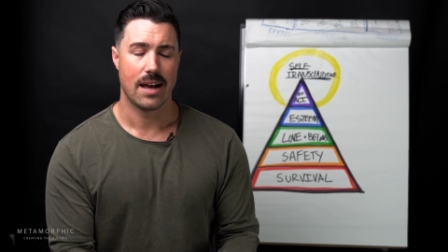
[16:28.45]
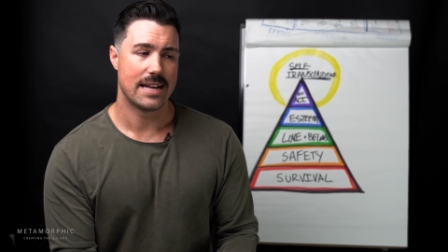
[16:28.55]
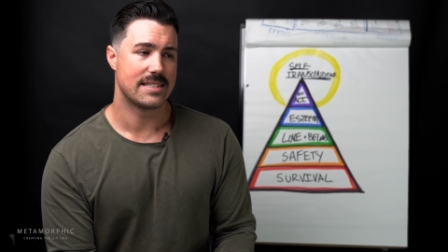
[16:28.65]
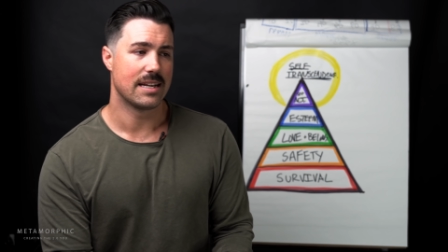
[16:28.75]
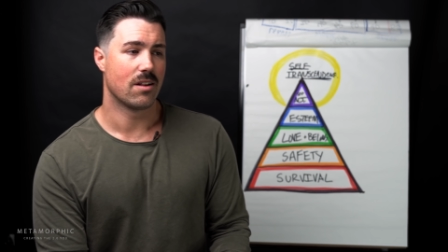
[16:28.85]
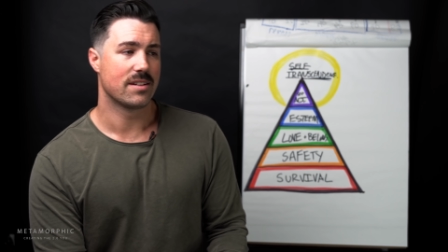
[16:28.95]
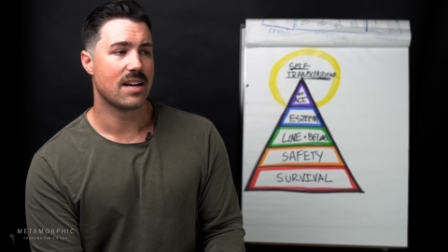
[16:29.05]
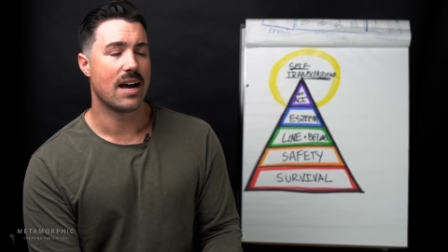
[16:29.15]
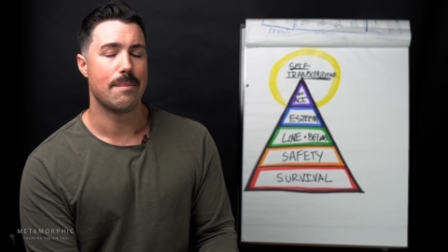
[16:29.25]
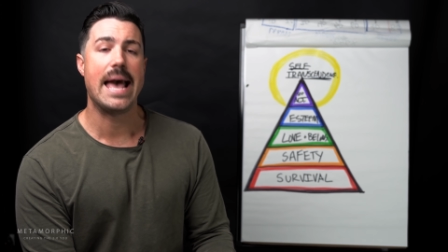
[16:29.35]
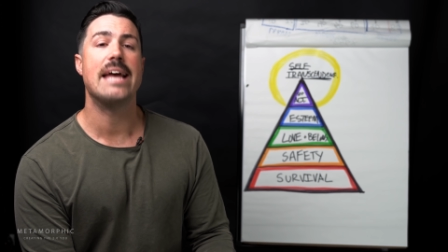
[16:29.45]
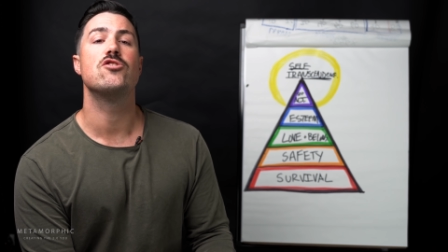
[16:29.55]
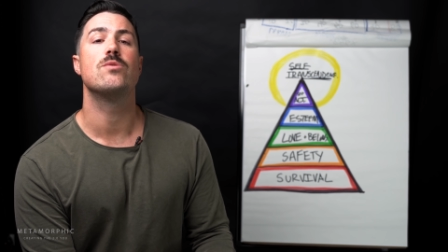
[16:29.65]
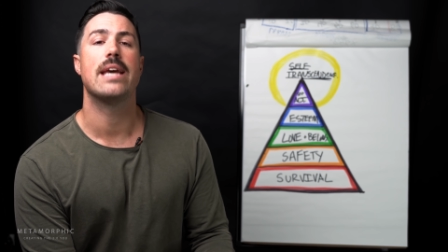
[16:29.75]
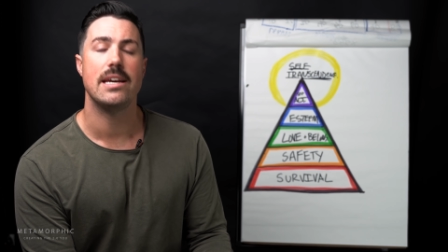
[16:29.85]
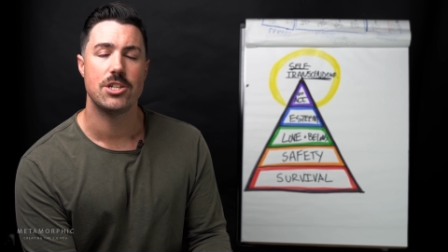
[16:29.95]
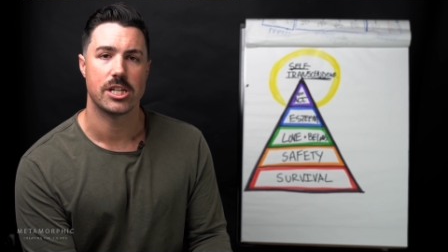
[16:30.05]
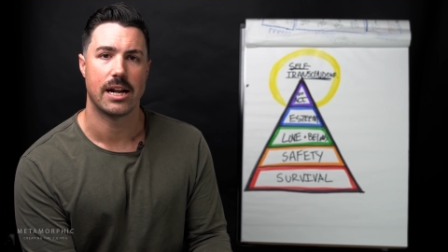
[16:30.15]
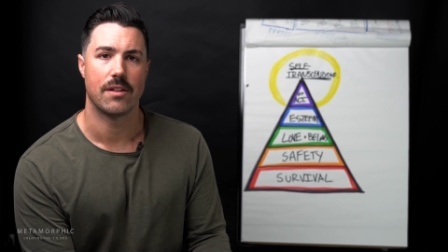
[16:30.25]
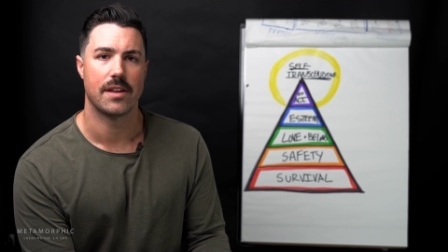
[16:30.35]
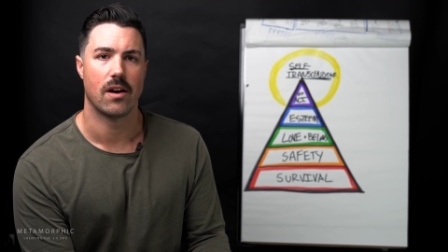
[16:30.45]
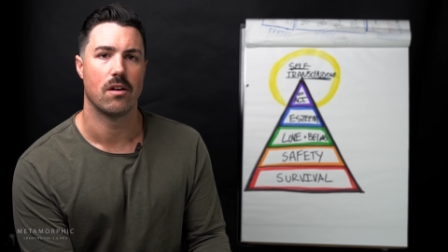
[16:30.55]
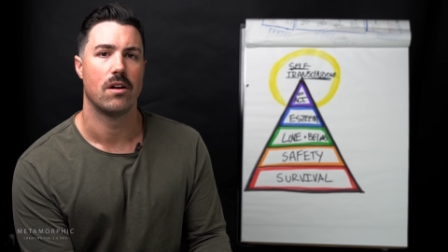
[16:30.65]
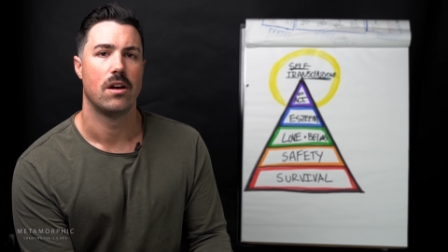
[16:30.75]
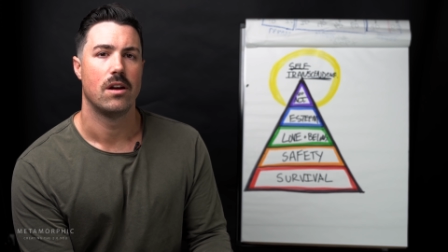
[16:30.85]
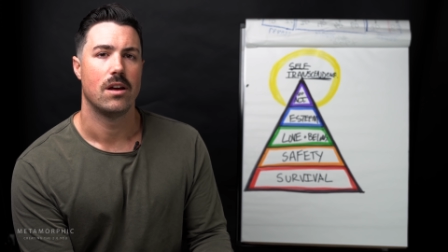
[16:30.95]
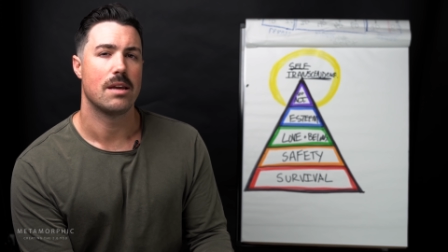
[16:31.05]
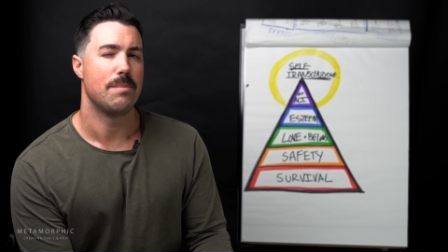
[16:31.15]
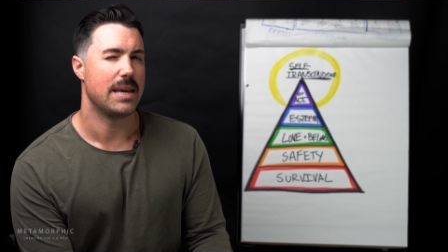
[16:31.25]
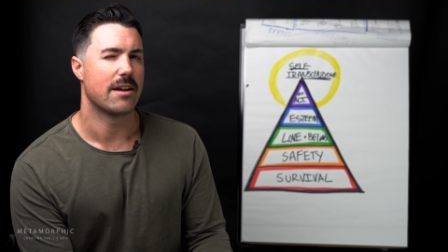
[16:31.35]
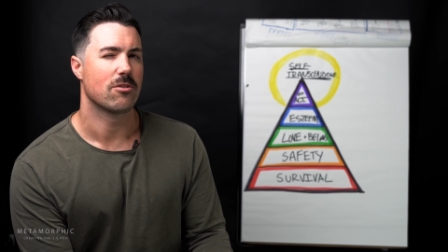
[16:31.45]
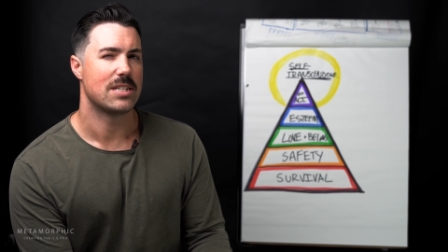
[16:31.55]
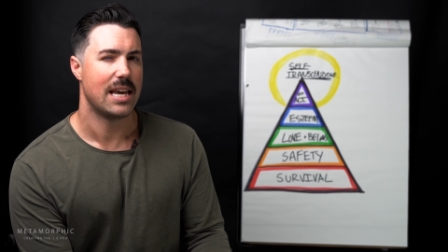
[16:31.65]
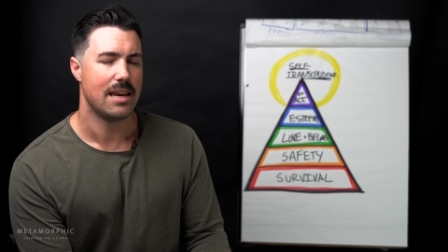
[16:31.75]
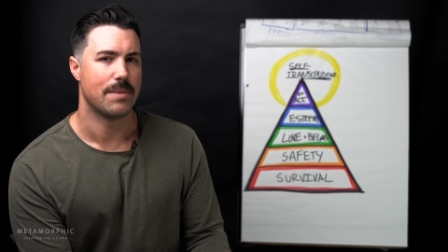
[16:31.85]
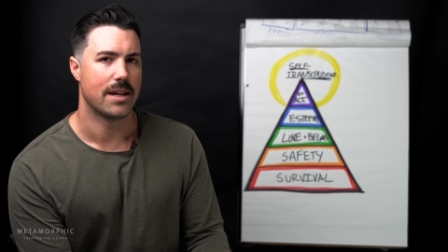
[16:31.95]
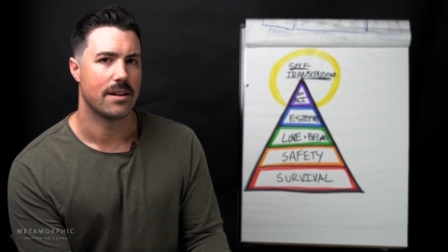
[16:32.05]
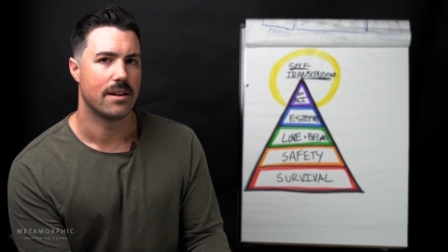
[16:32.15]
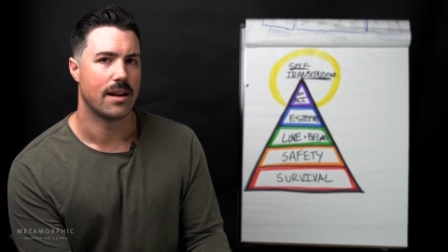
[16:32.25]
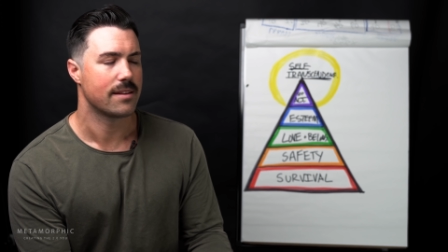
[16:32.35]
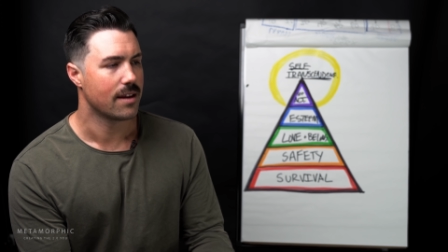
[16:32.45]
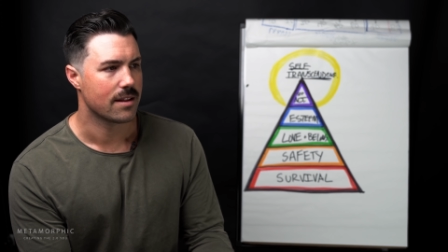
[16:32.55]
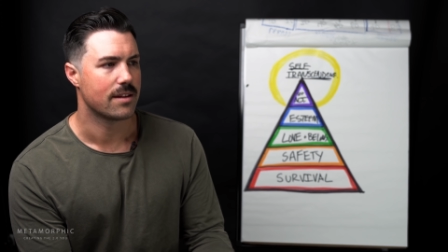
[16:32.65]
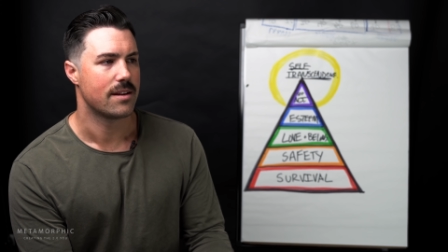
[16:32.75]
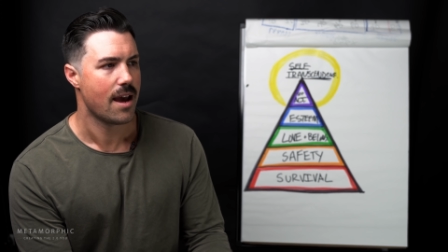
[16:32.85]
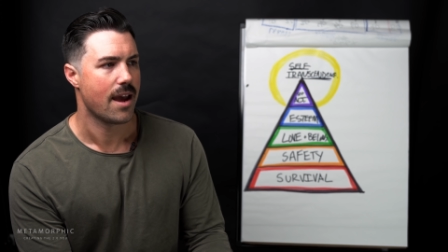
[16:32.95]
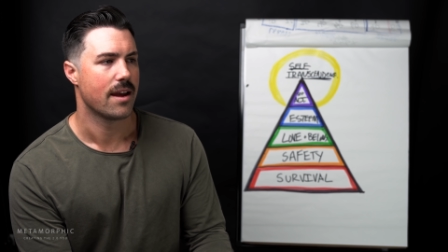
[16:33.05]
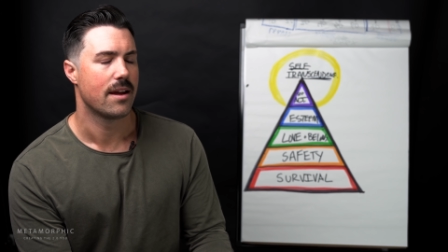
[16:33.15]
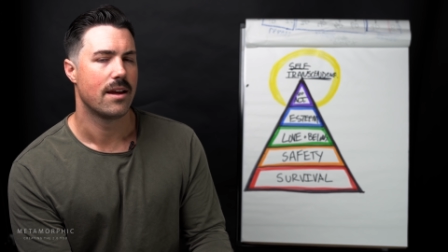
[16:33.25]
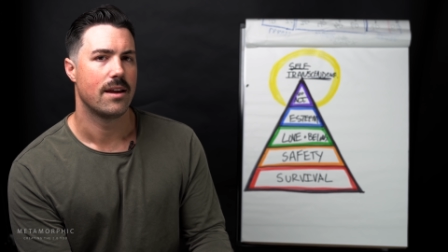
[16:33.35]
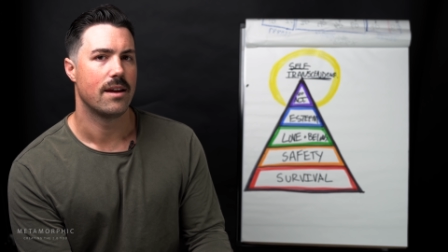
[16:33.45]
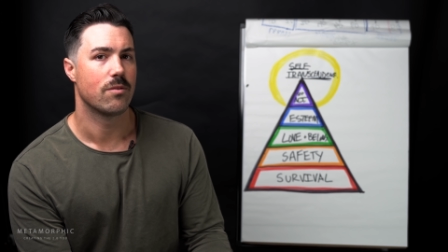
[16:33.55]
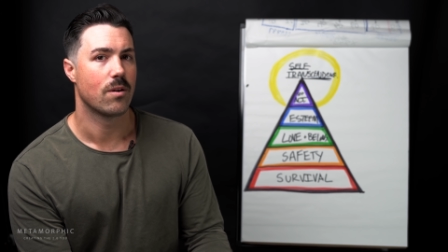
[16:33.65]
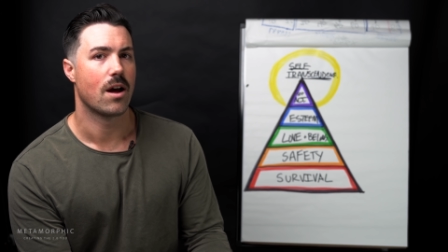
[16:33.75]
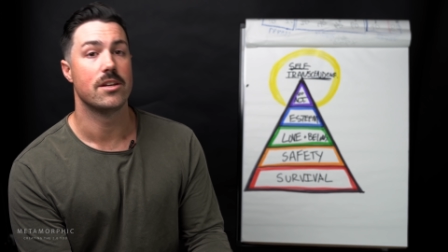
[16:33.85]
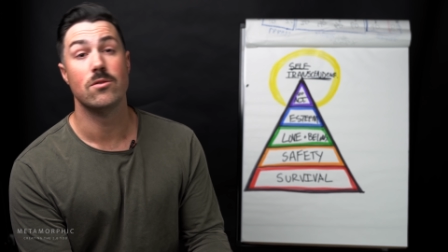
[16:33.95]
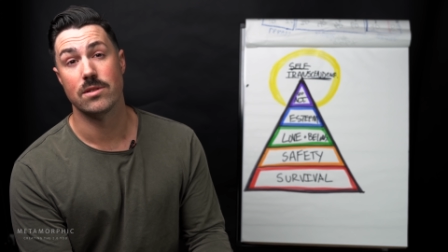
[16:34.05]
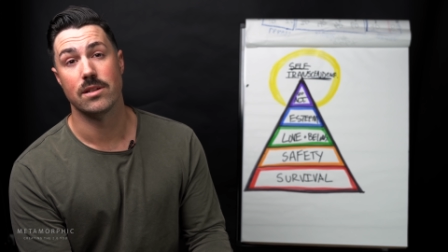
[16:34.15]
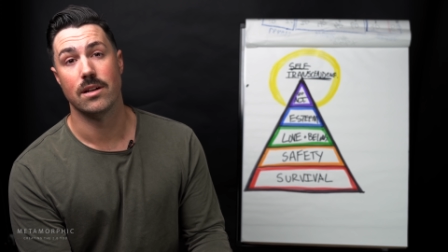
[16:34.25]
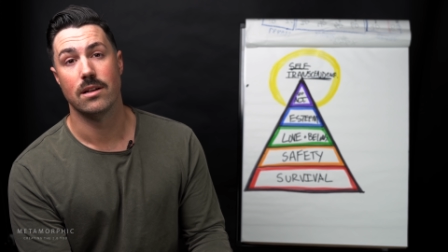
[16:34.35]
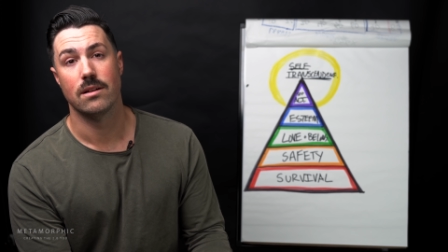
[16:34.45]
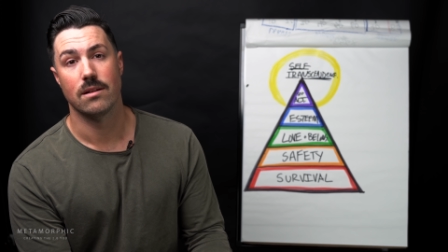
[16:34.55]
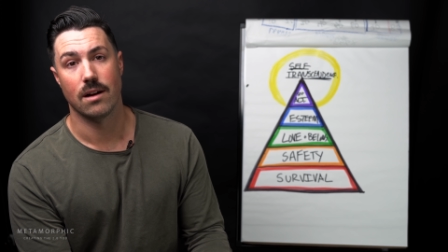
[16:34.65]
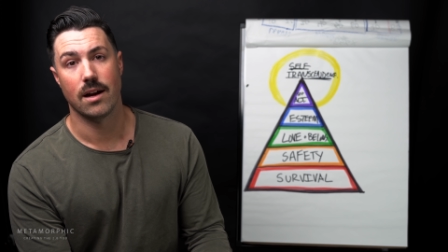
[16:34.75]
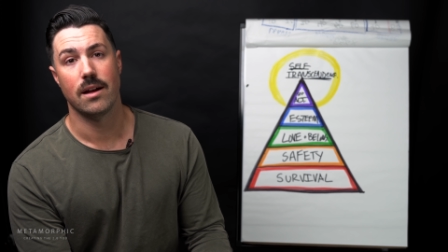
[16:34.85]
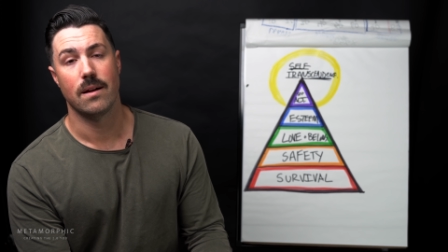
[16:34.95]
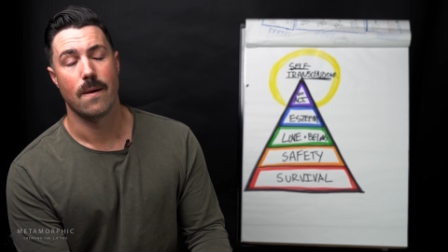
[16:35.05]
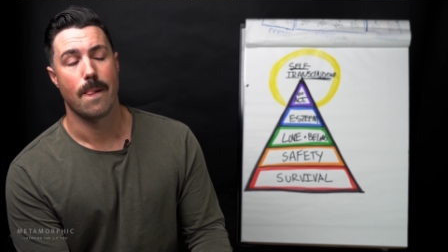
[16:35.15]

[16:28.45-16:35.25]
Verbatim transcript: I say it all the time education out there can be entertainment at the end of the day if we're not using it, right?